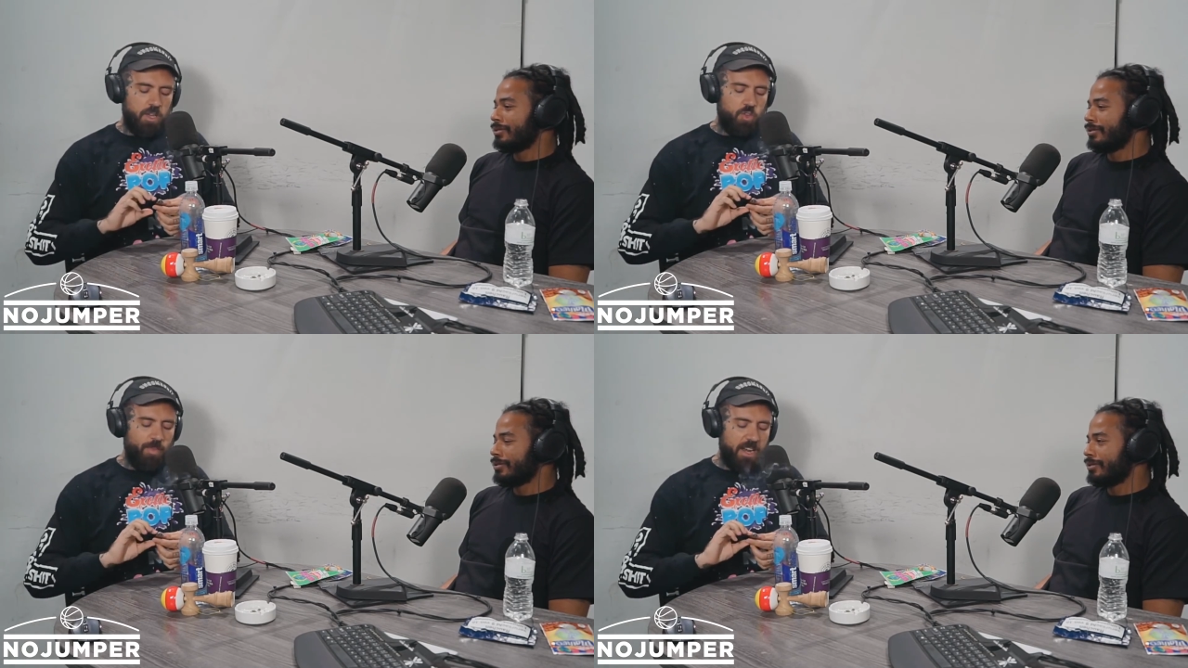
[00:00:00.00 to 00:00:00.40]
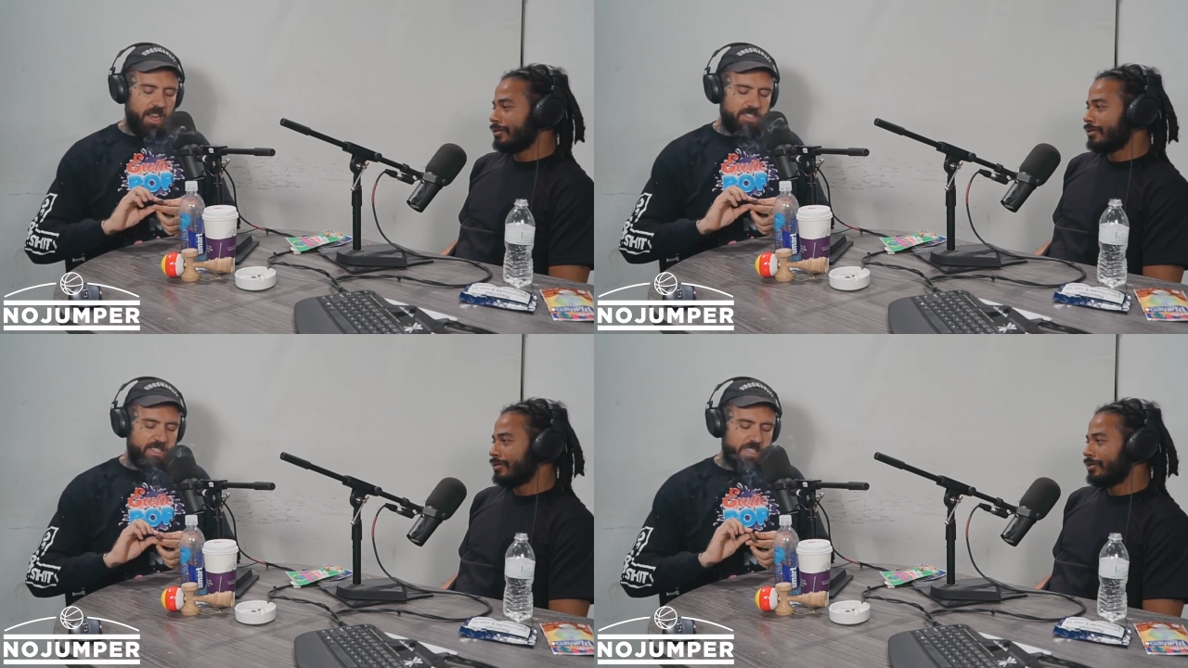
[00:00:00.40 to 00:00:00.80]
Speaker 1: you might
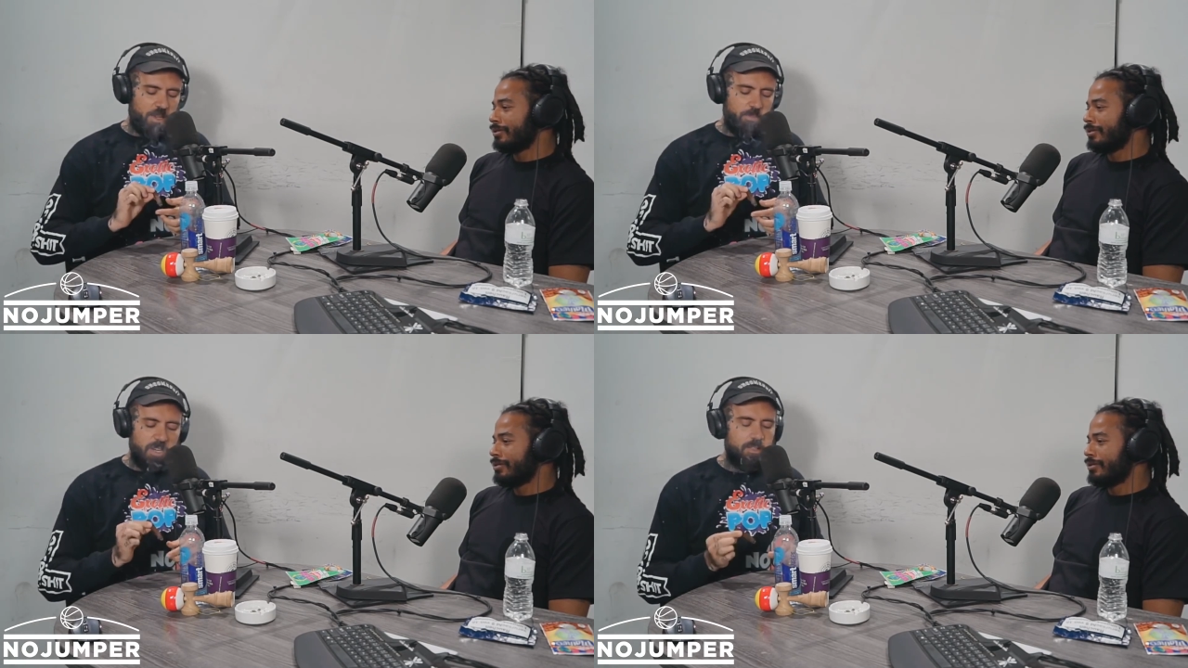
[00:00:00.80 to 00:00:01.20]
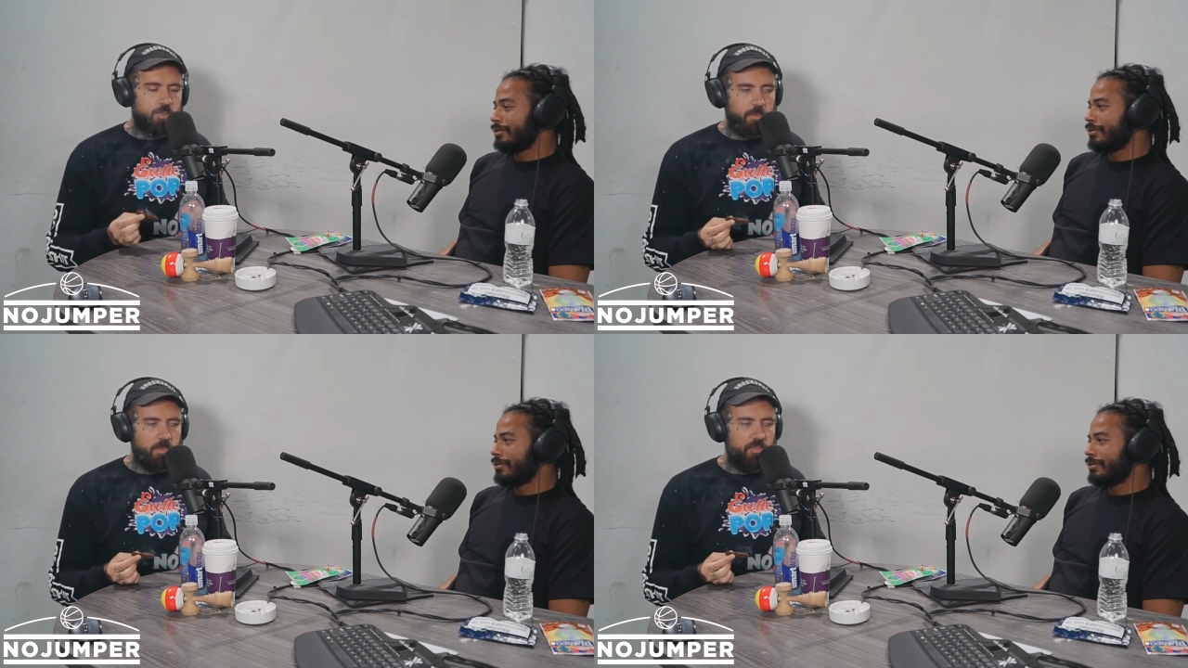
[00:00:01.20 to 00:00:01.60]
not see somebody doing
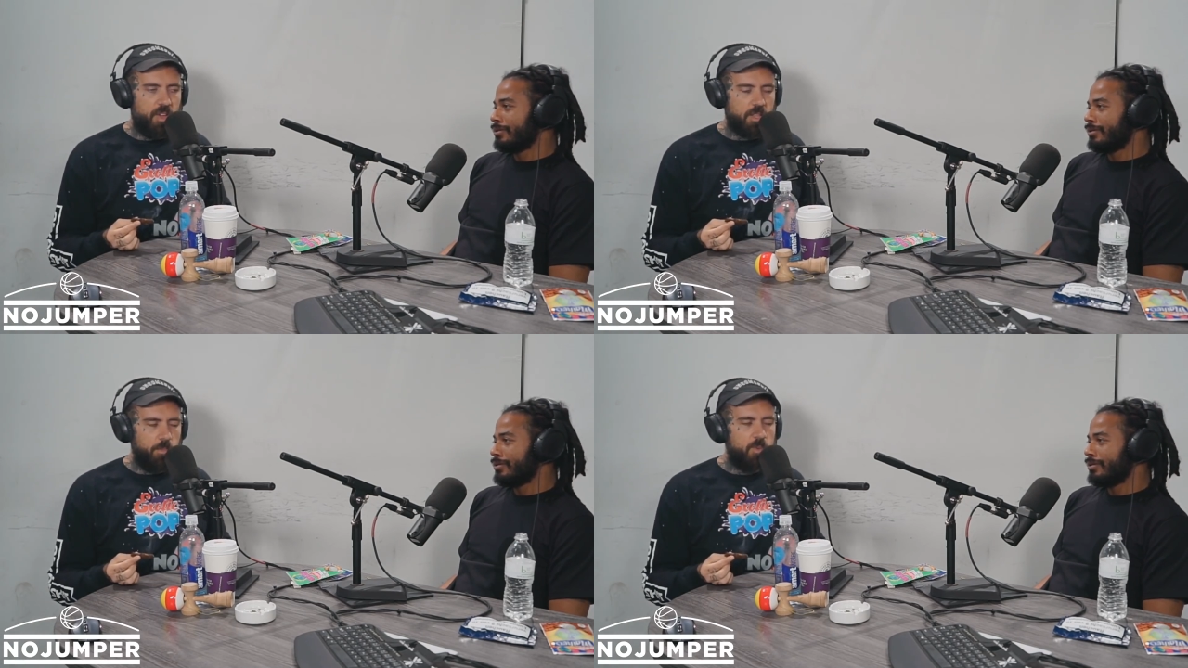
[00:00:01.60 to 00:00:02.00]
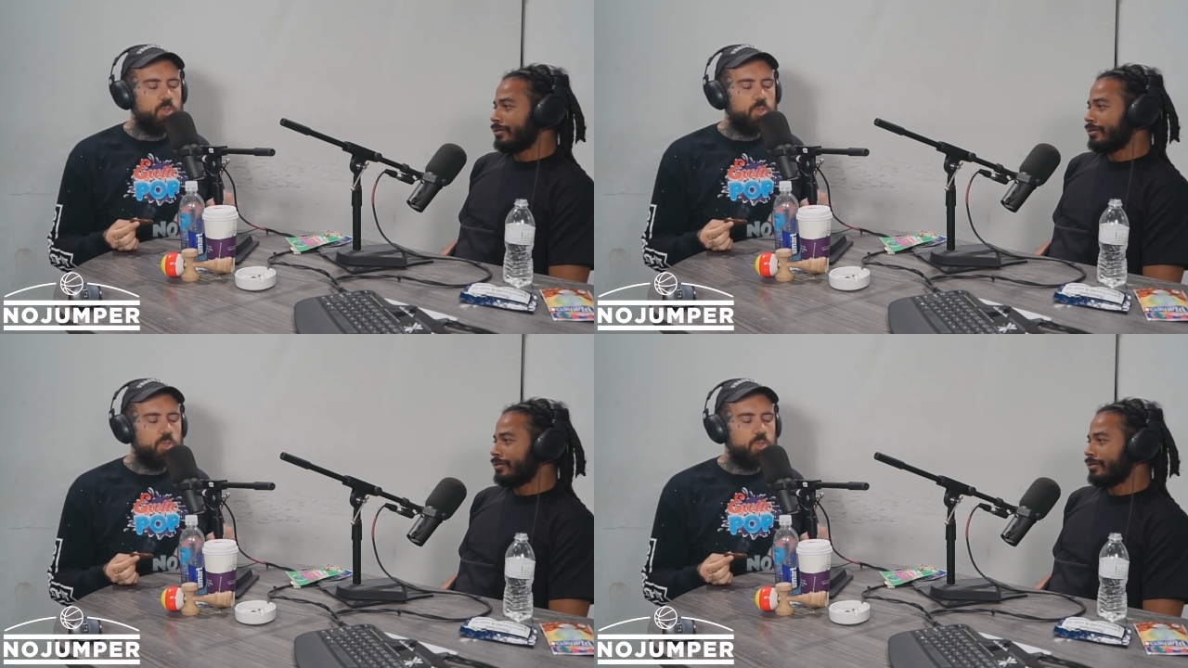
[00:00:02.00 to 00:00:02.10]
something fucked up,